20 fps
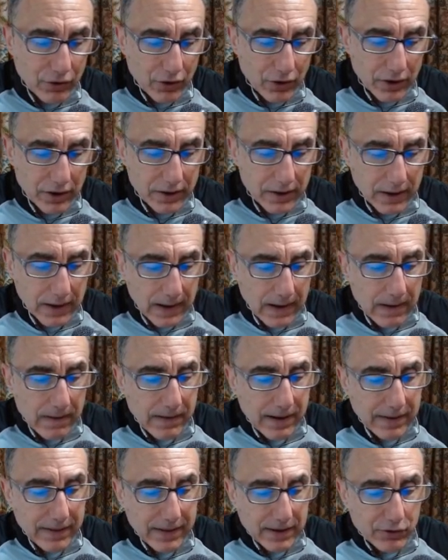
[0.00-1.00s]
good?
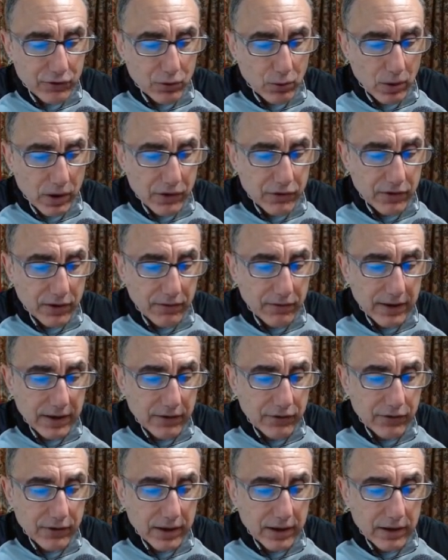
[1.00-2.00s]
And the source of
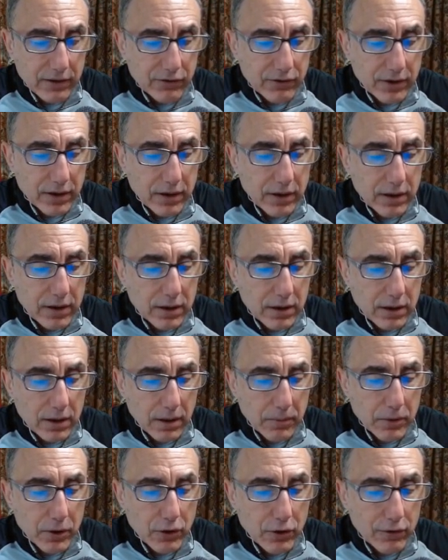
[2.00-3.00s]
this is the
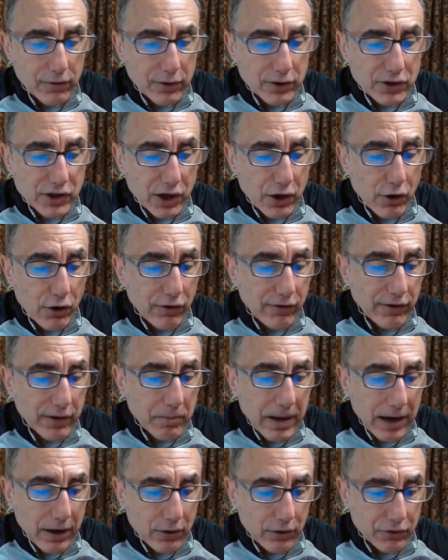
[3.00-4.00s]
Columbia University Irving
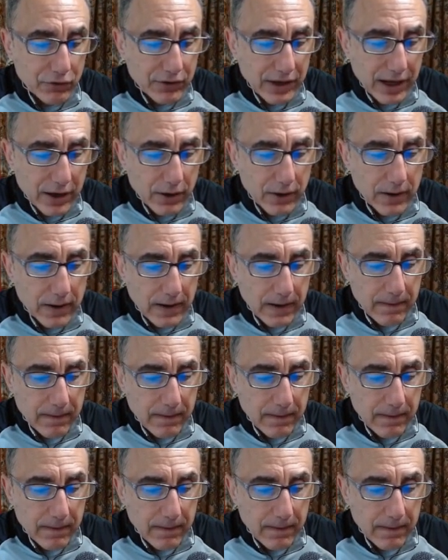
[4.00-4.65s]
Medical Center,